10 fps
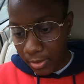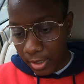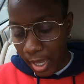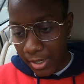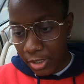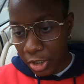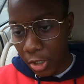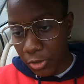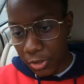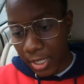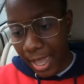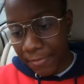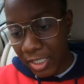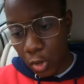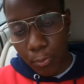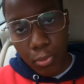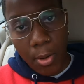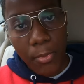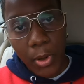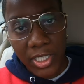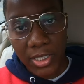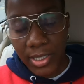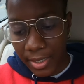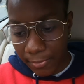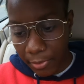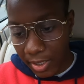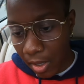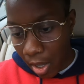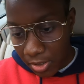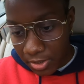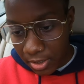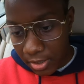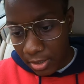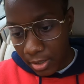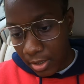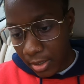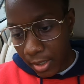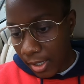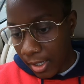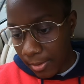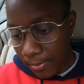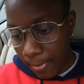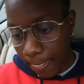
it kind of shows you they have these little prompt questions that they've already answered, um,